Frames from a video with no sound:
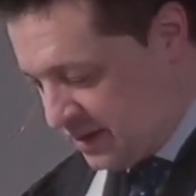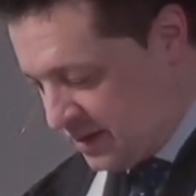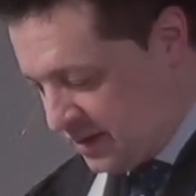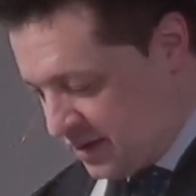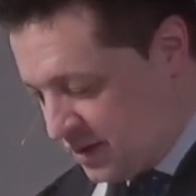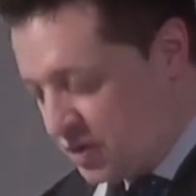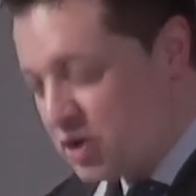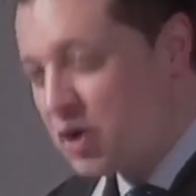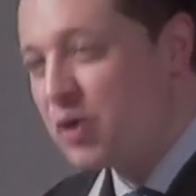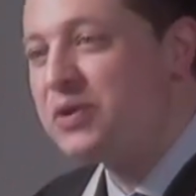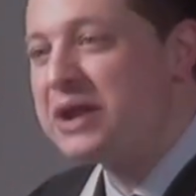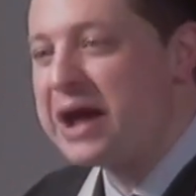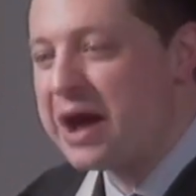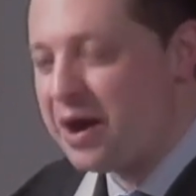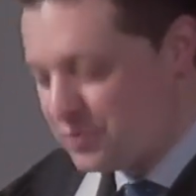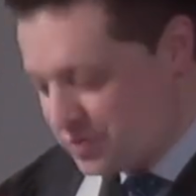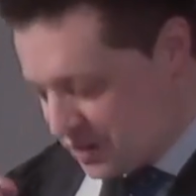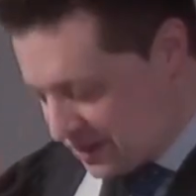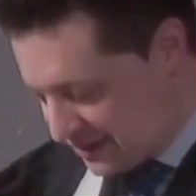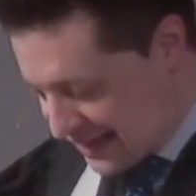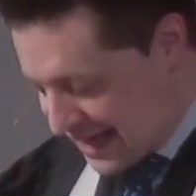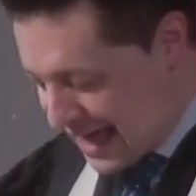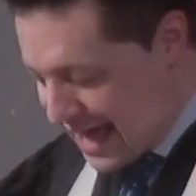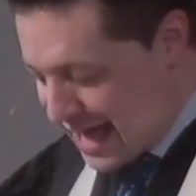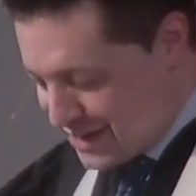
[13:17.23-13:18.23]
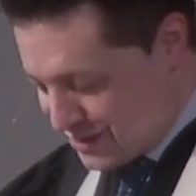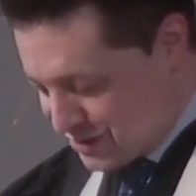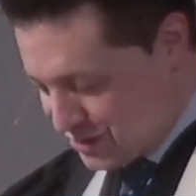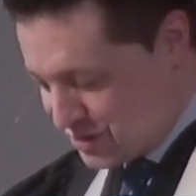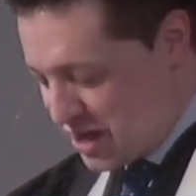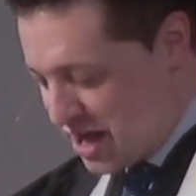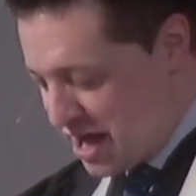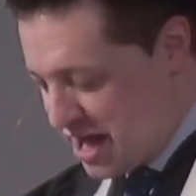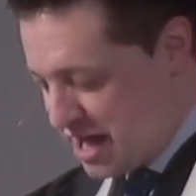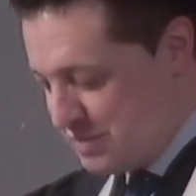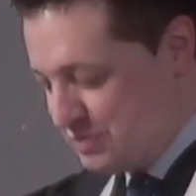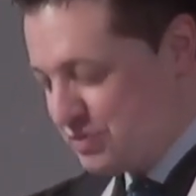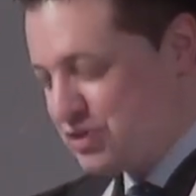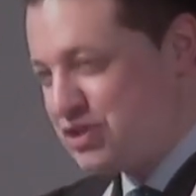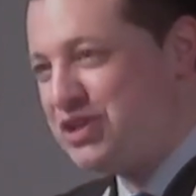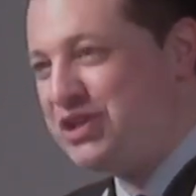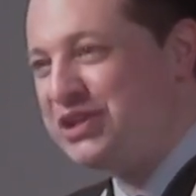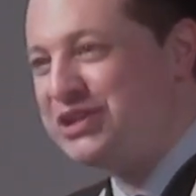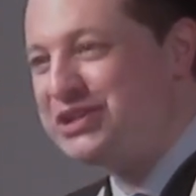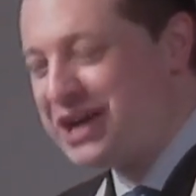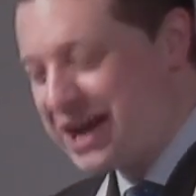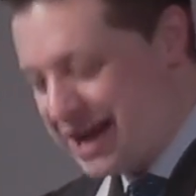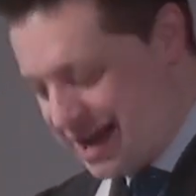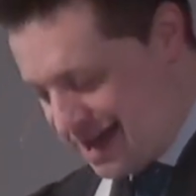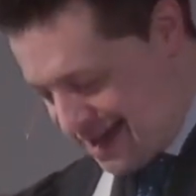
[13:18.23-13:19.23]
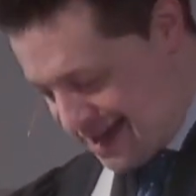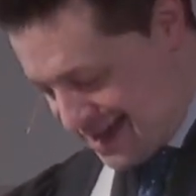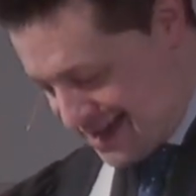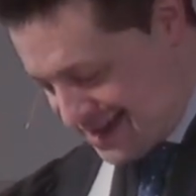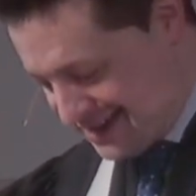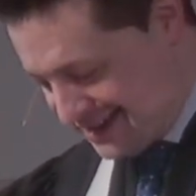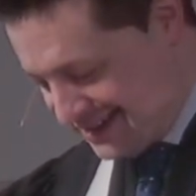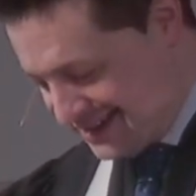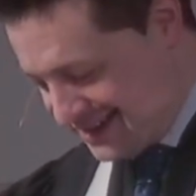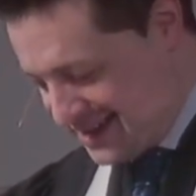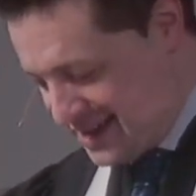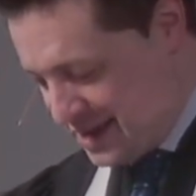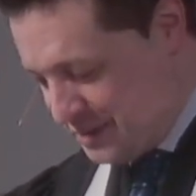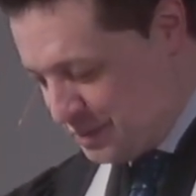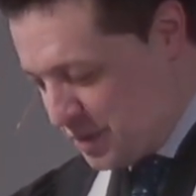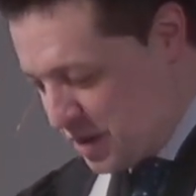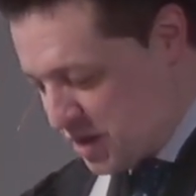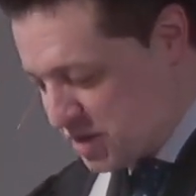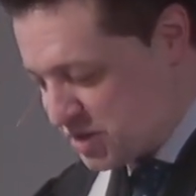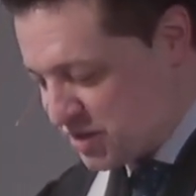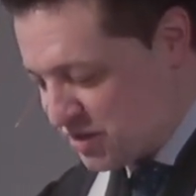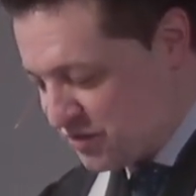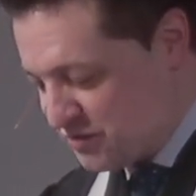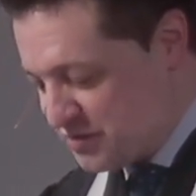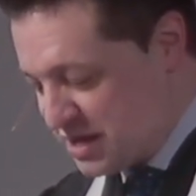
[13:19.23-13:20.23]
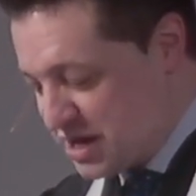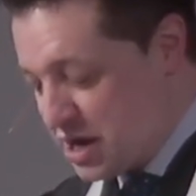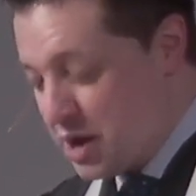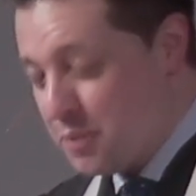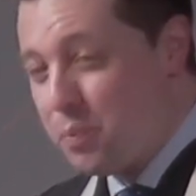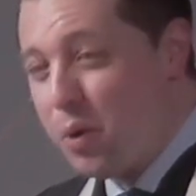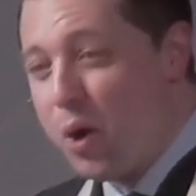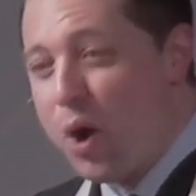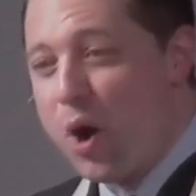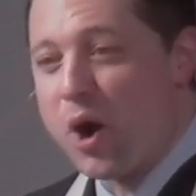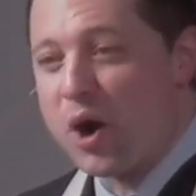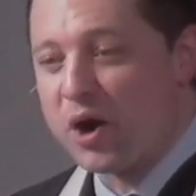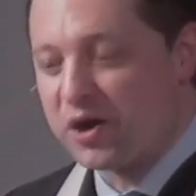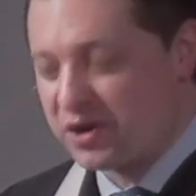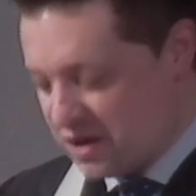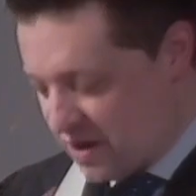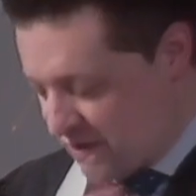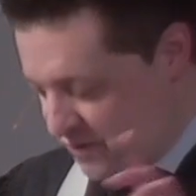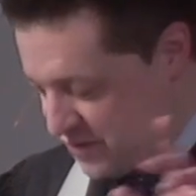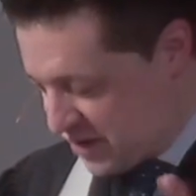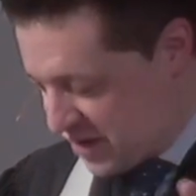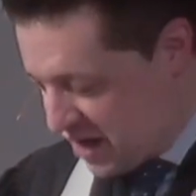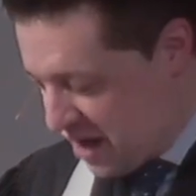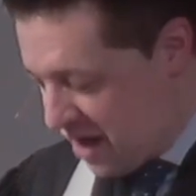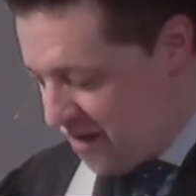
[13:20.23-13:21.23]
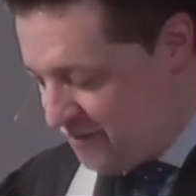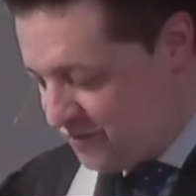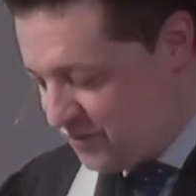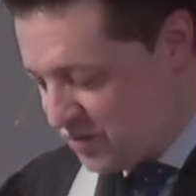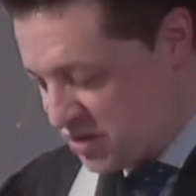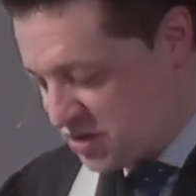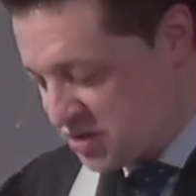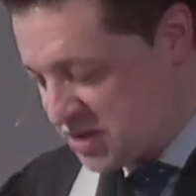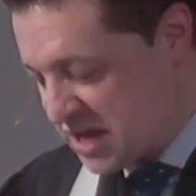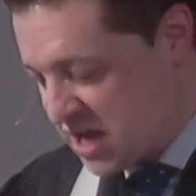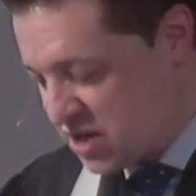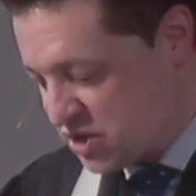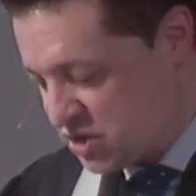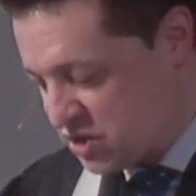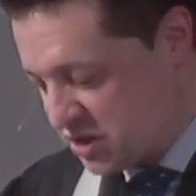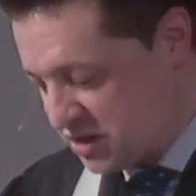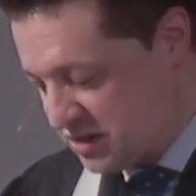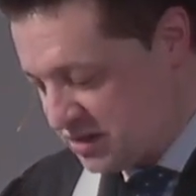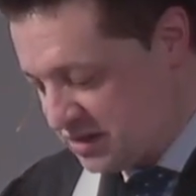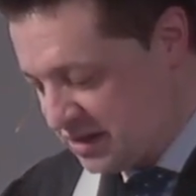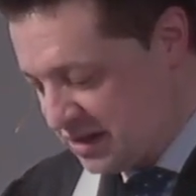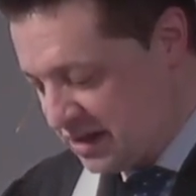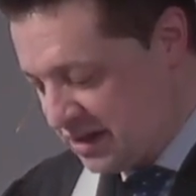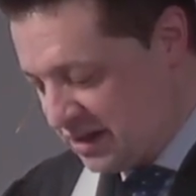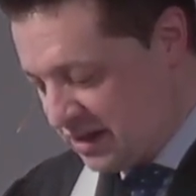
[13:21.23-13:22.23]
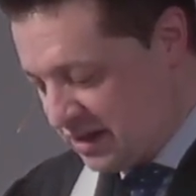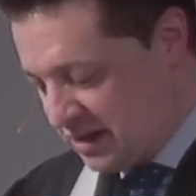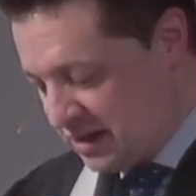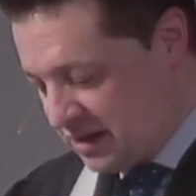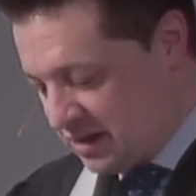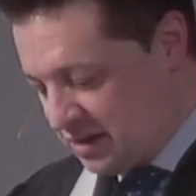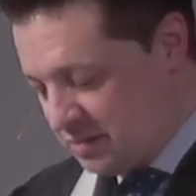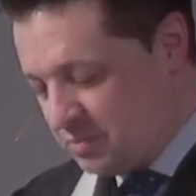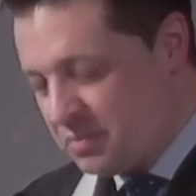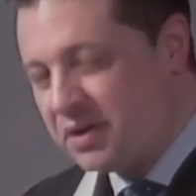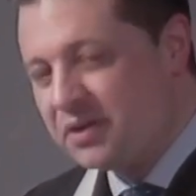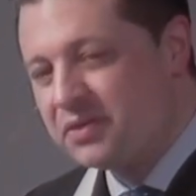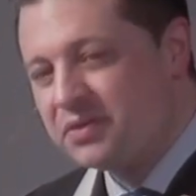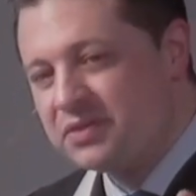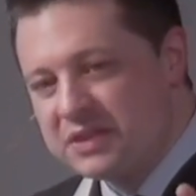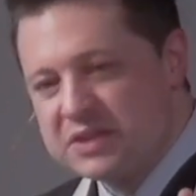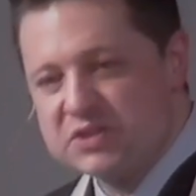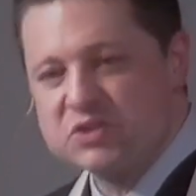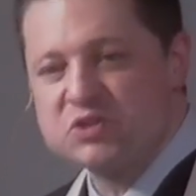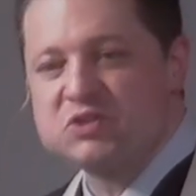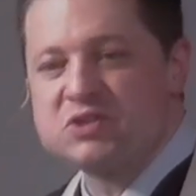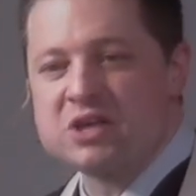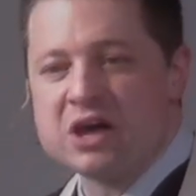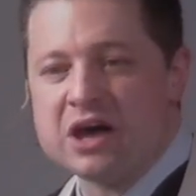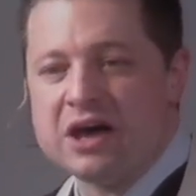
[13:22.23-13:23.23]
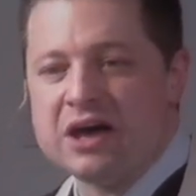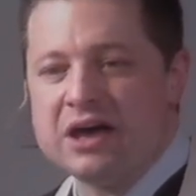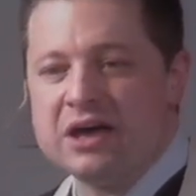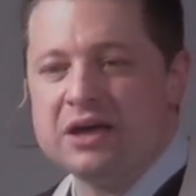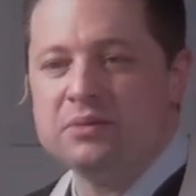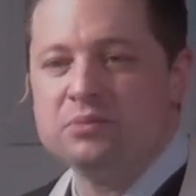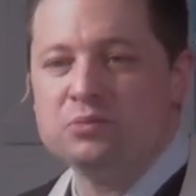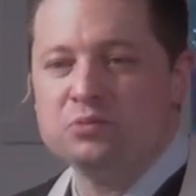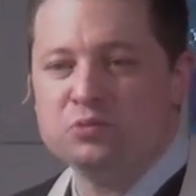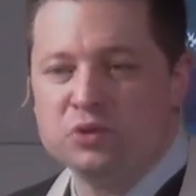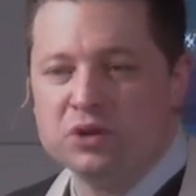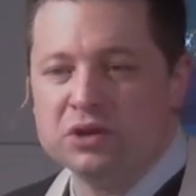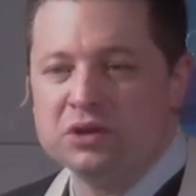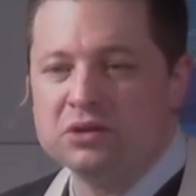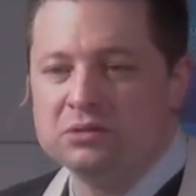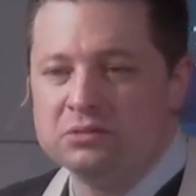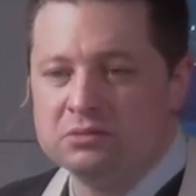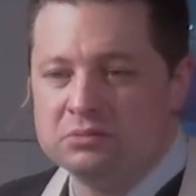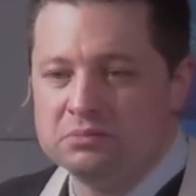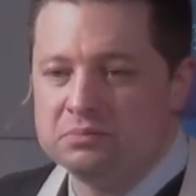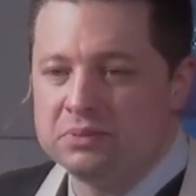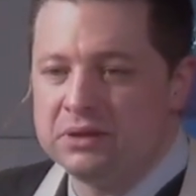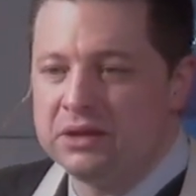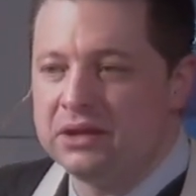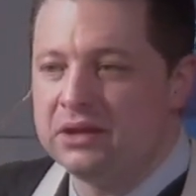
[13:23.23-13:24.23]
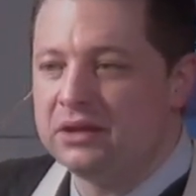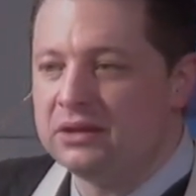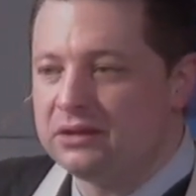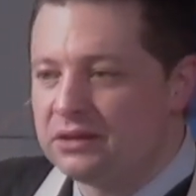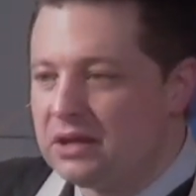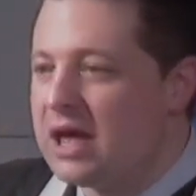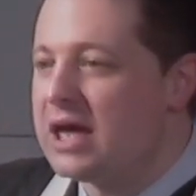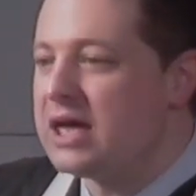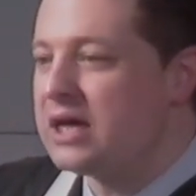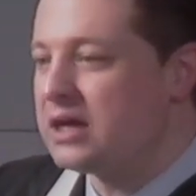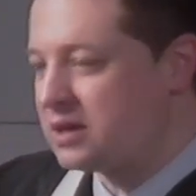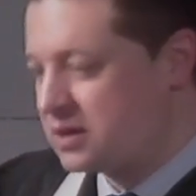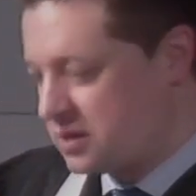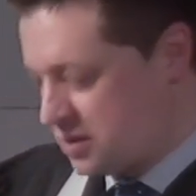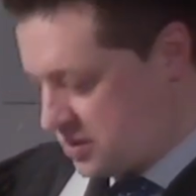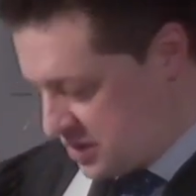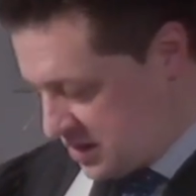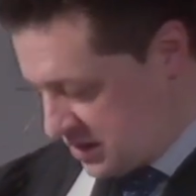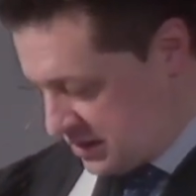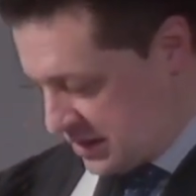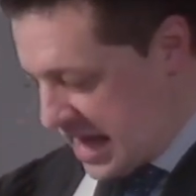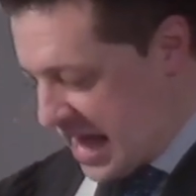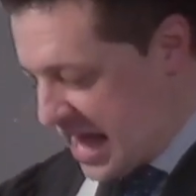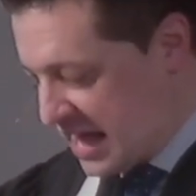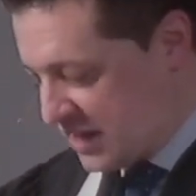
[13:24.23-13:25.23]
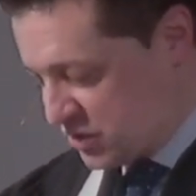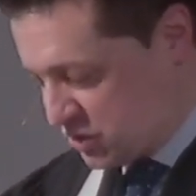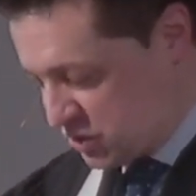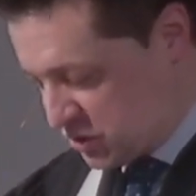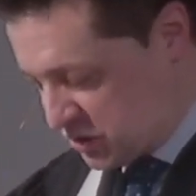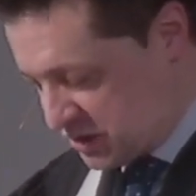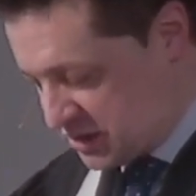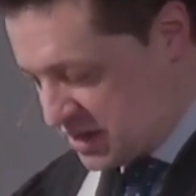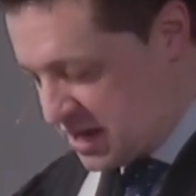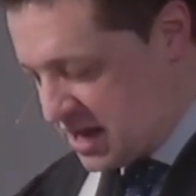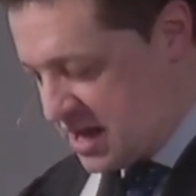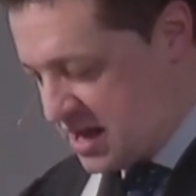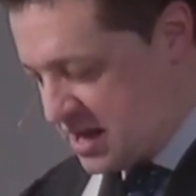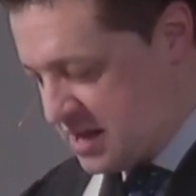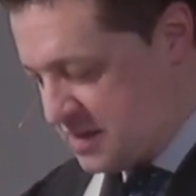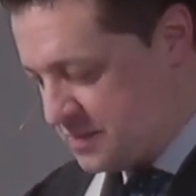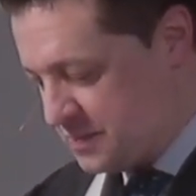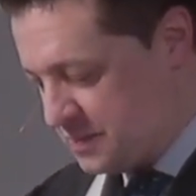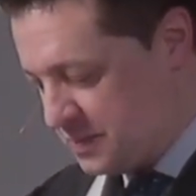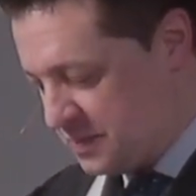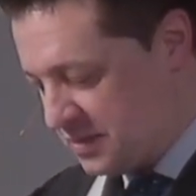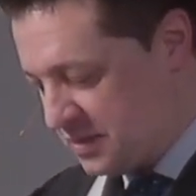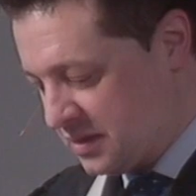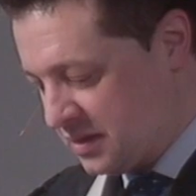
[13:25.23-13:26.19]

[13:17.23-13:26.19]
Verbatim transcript: No doubt the last time she died must have been a part of the conversation, but this time wouldn't be like the last time.